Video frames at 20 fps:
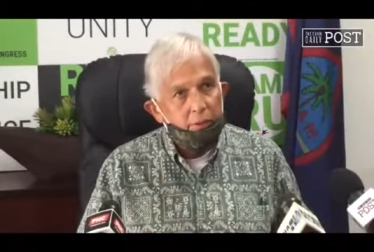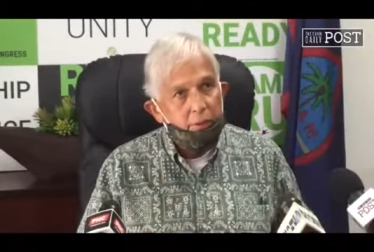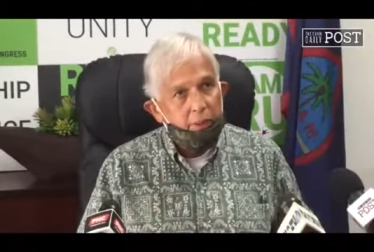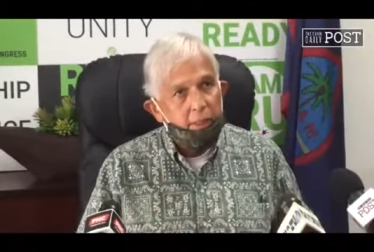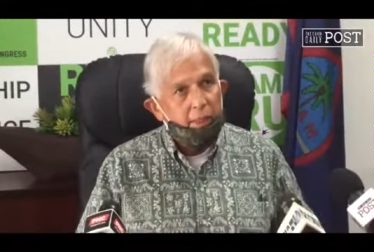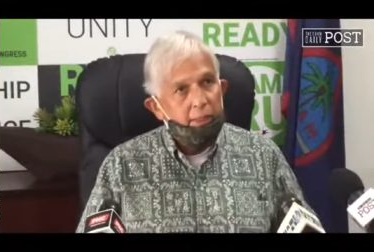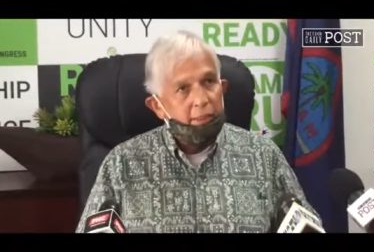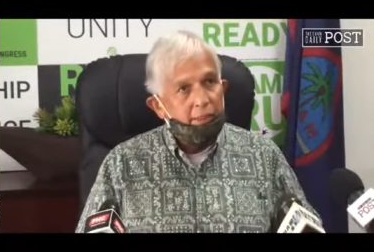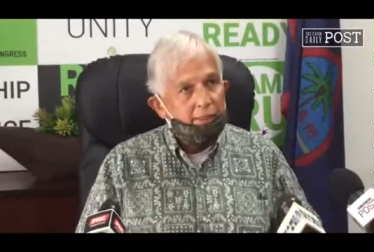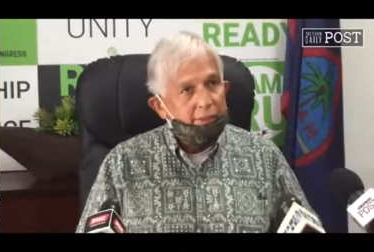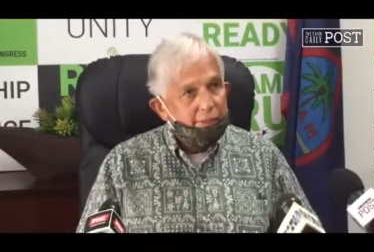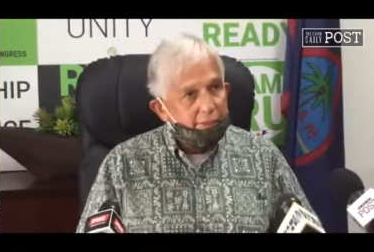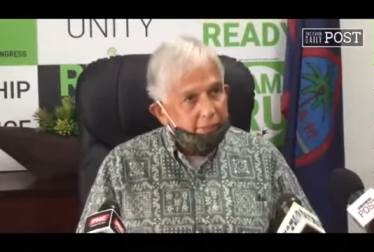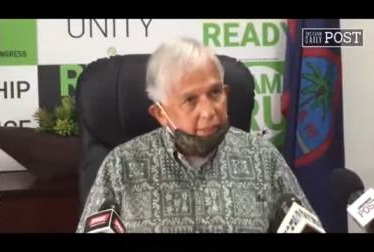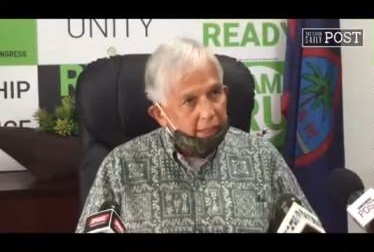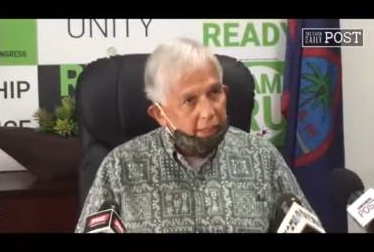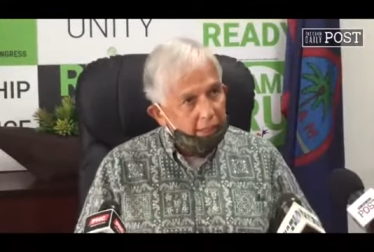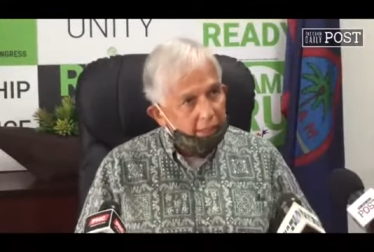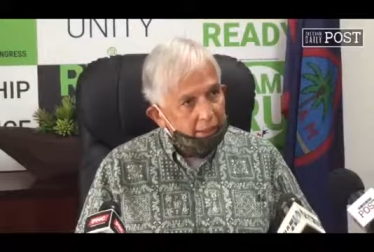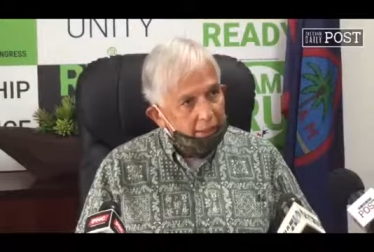and
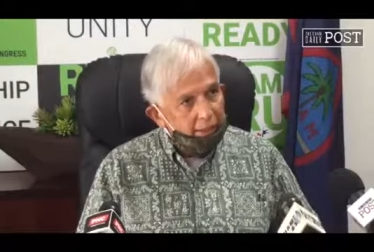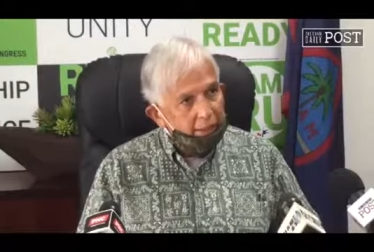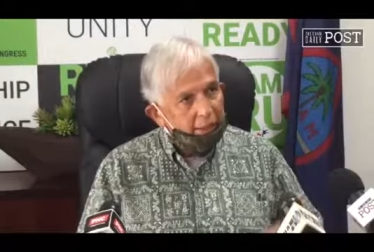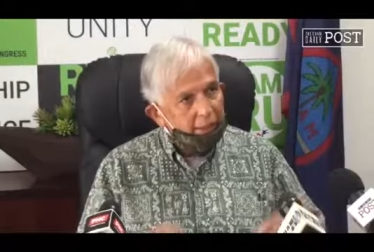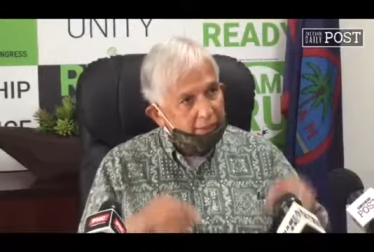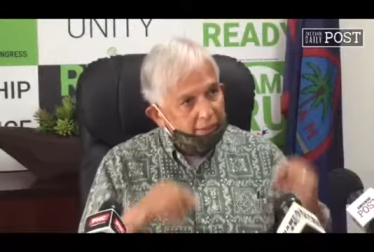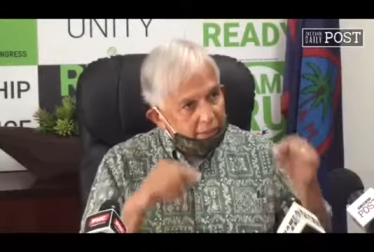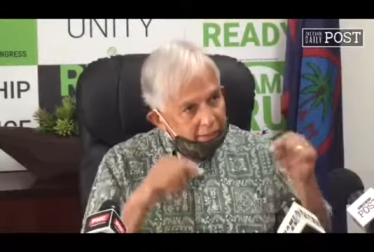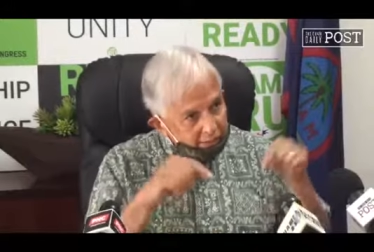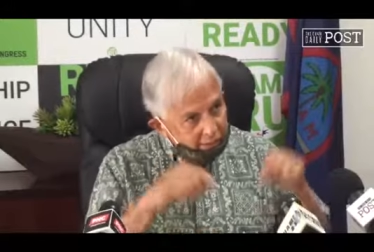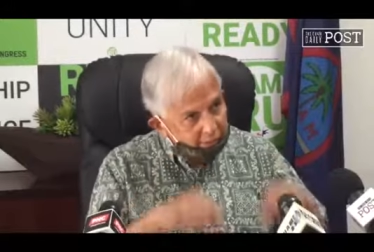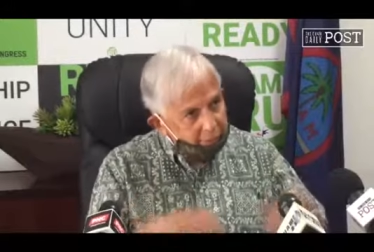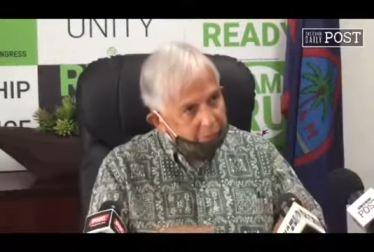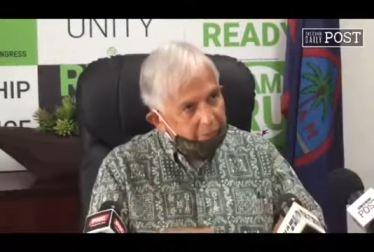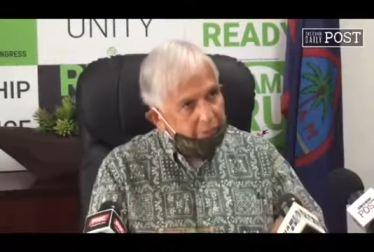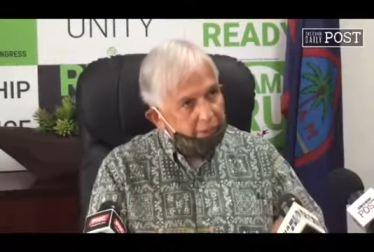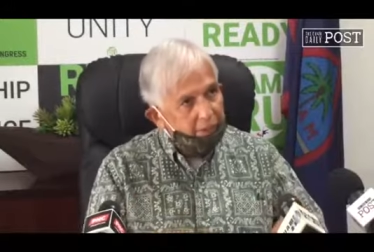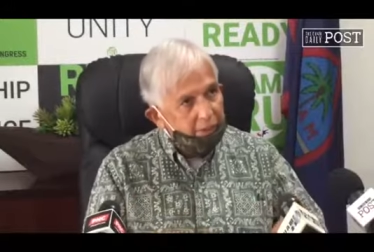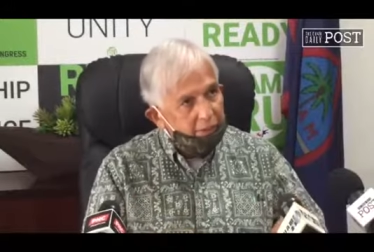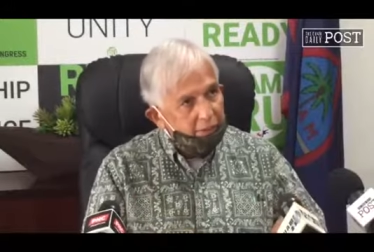instead, in this
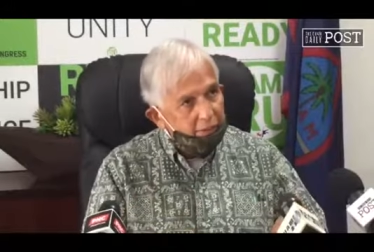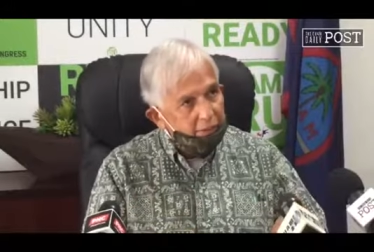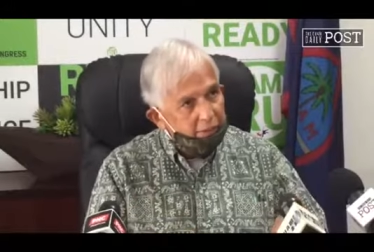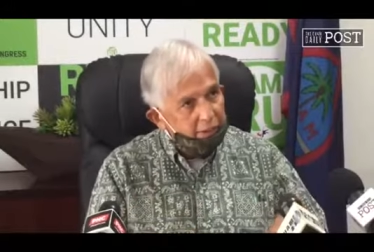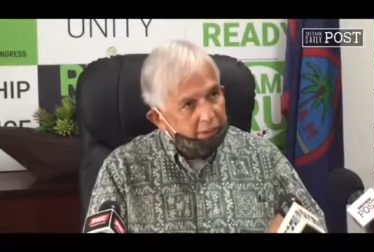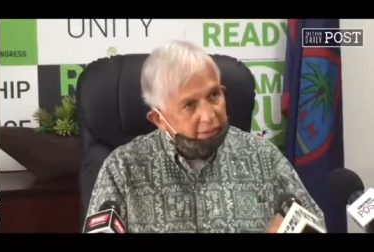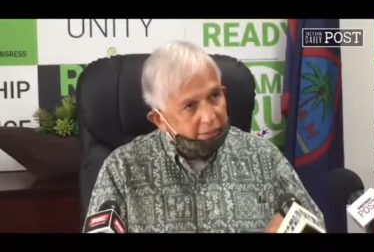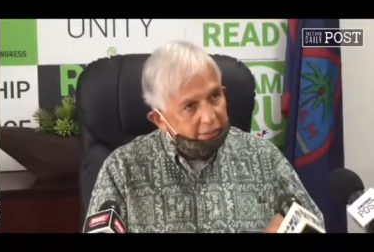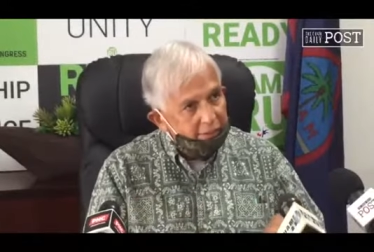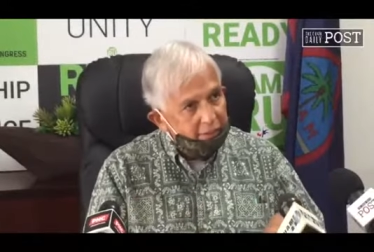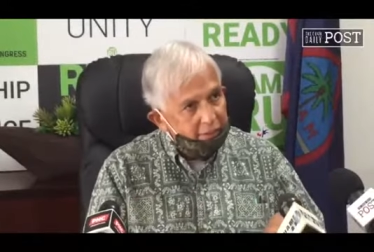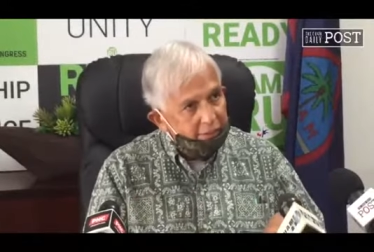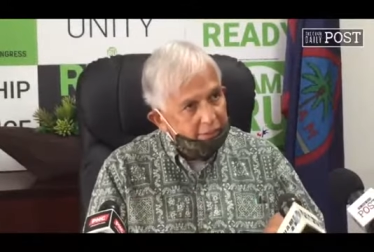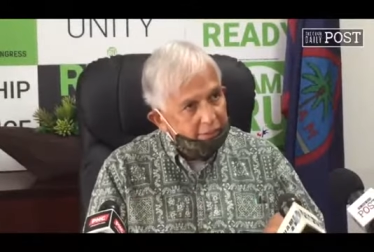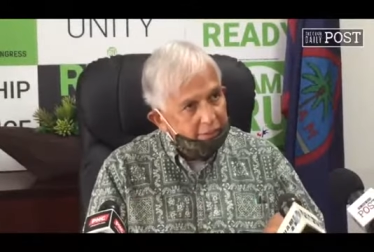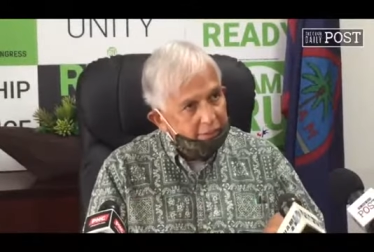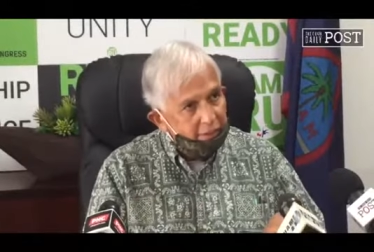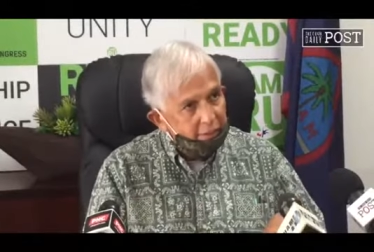particular instance,